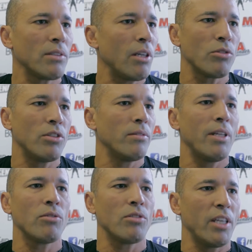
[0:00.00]
That was
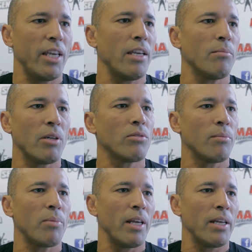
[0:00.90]
the game. That was the
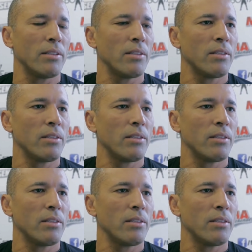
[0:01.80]
plan.